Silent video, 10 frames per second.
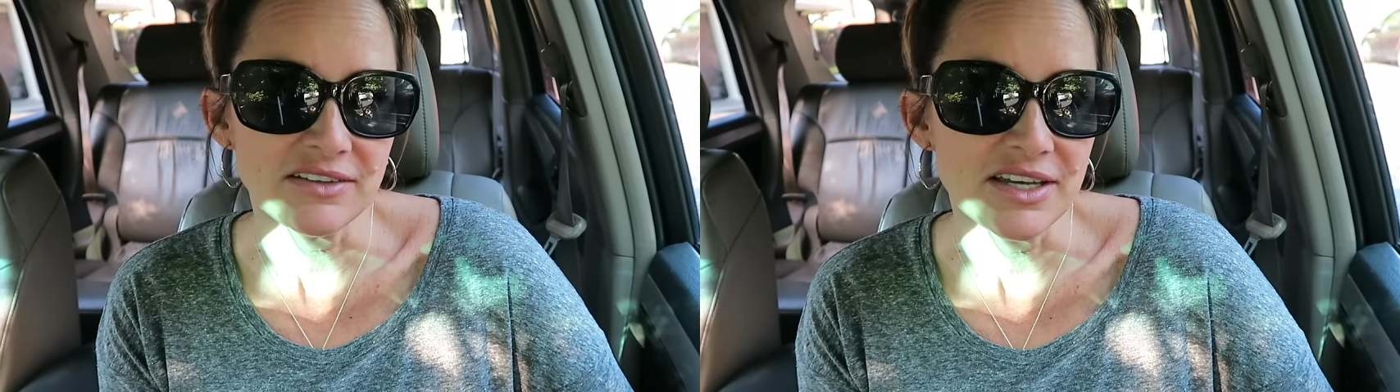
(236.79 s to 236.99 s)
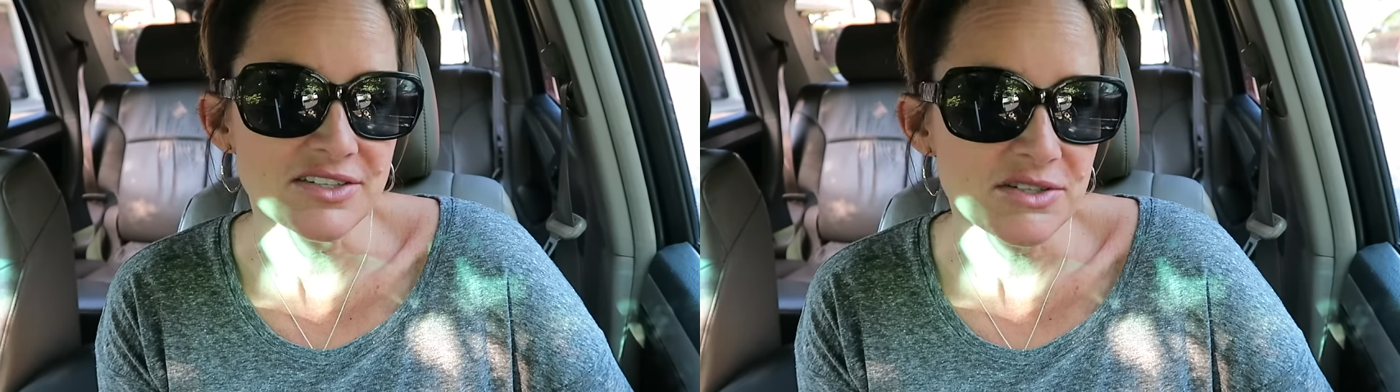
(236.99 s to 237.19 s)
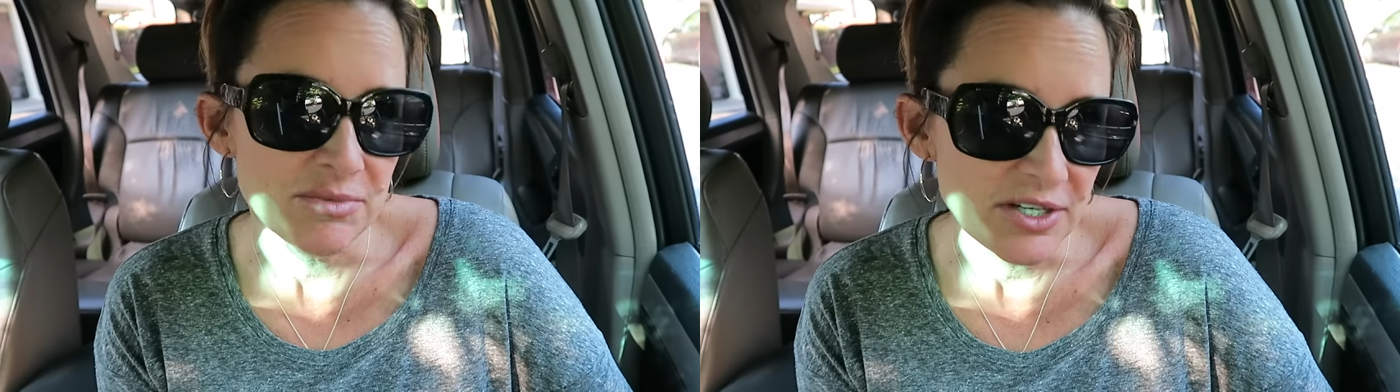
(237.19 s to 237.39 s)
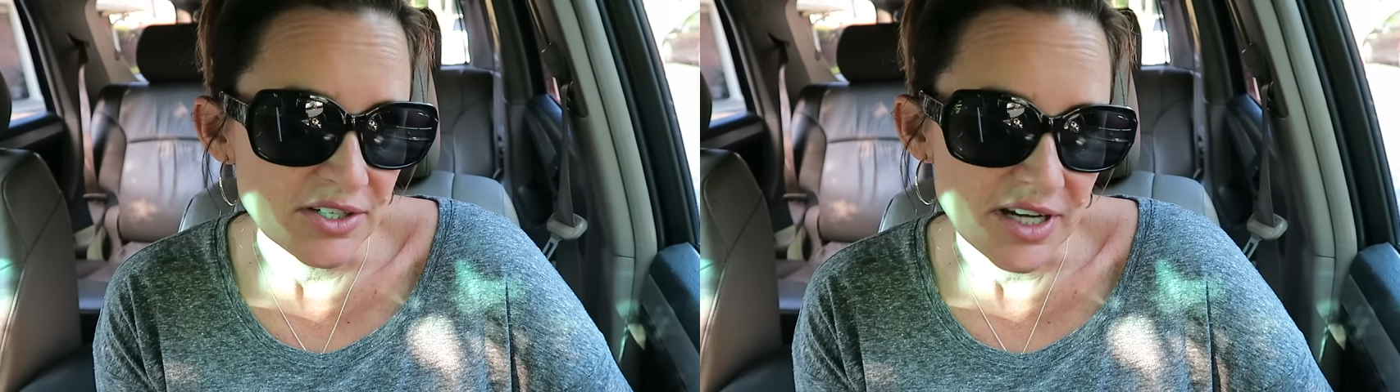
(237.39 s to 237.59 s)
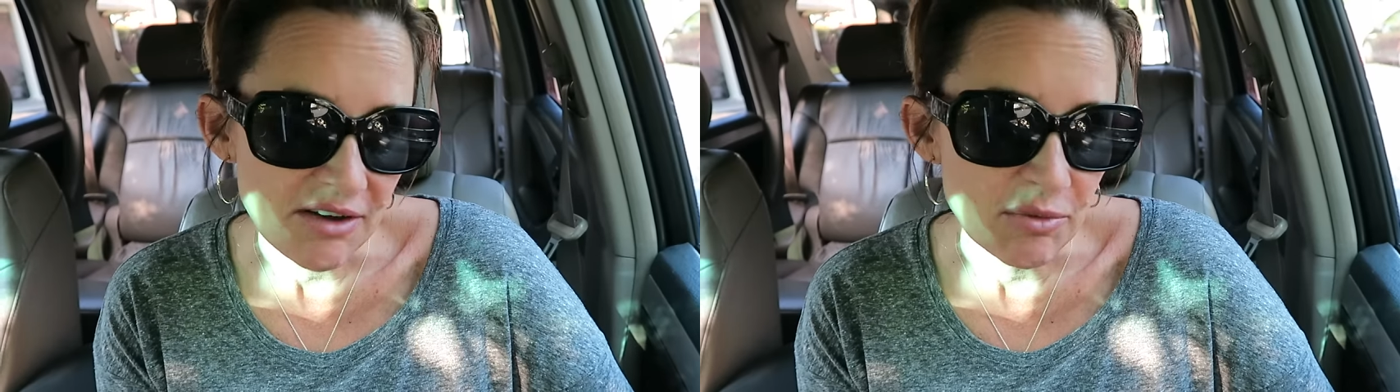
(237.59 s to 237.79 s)
Like, Zumi
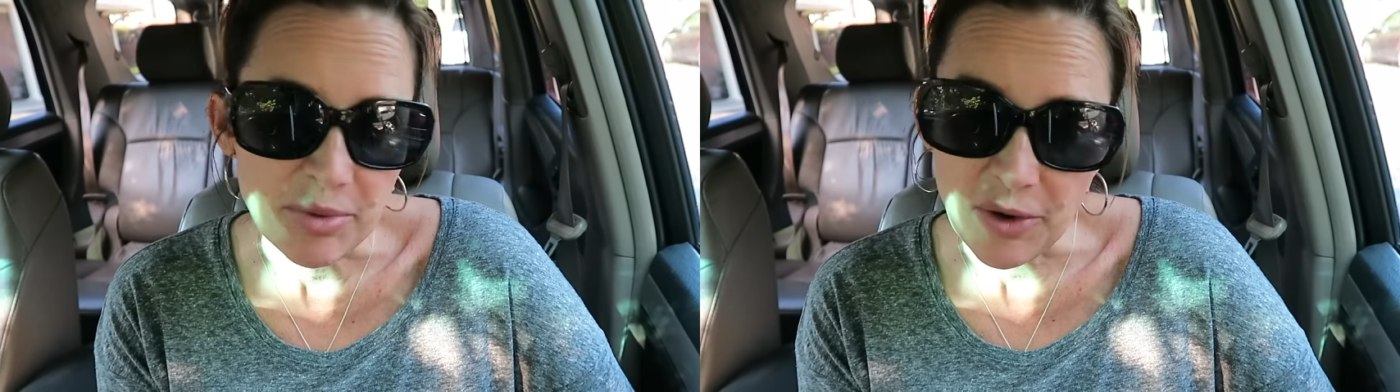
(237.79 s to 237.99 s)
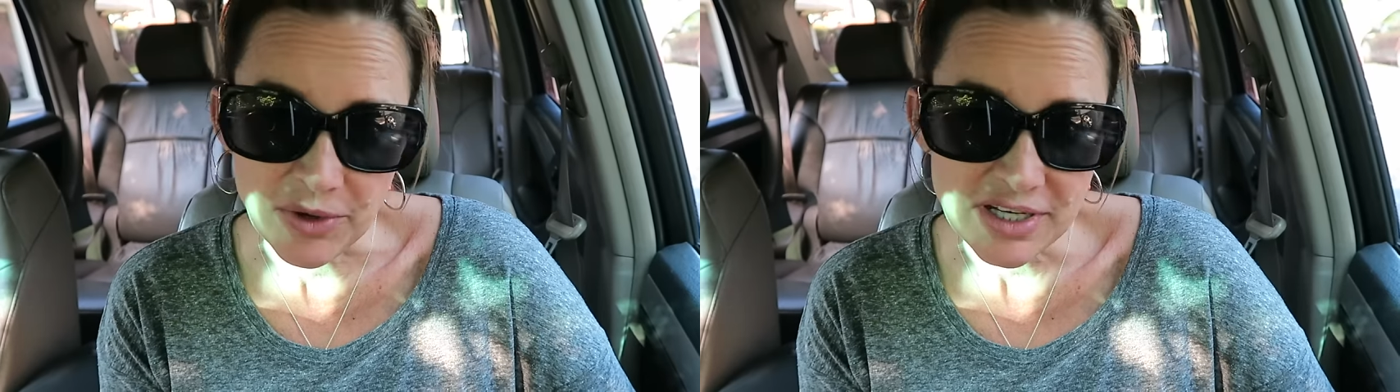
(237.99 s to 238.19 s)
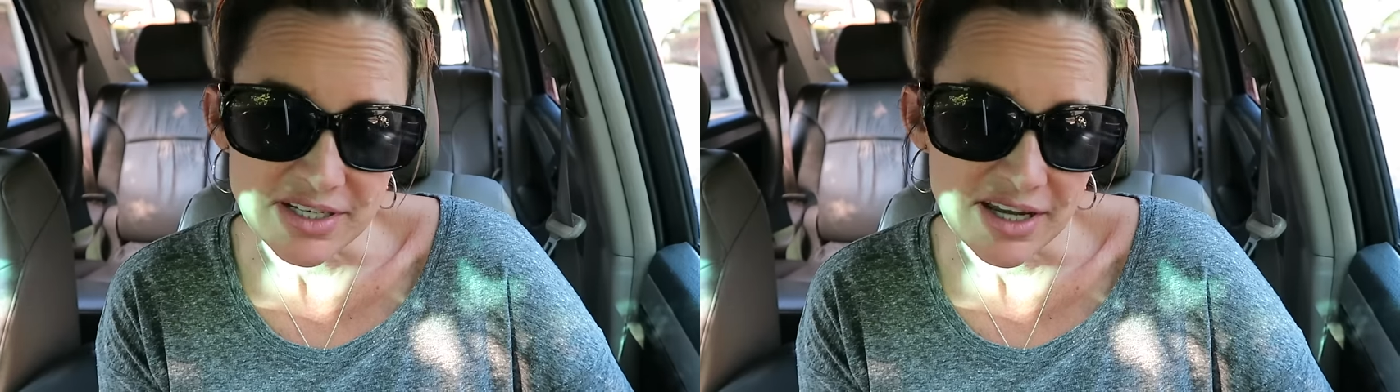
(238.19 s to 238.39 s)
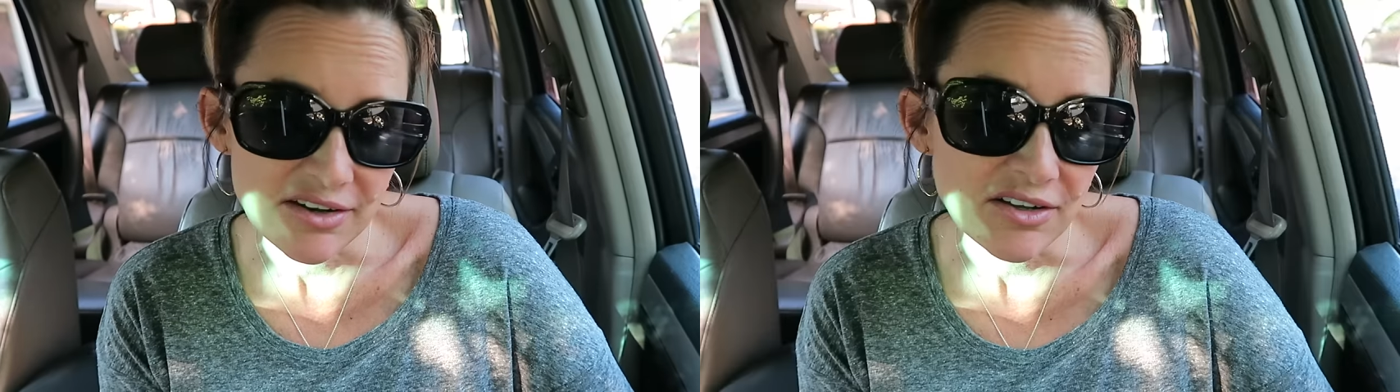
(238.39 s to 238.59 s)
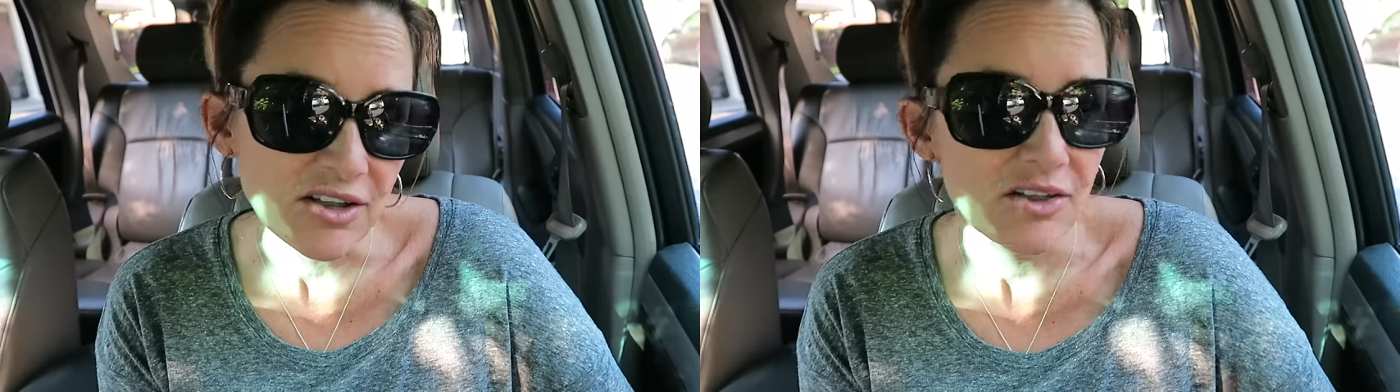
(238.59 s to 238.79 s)
could have a ponytail,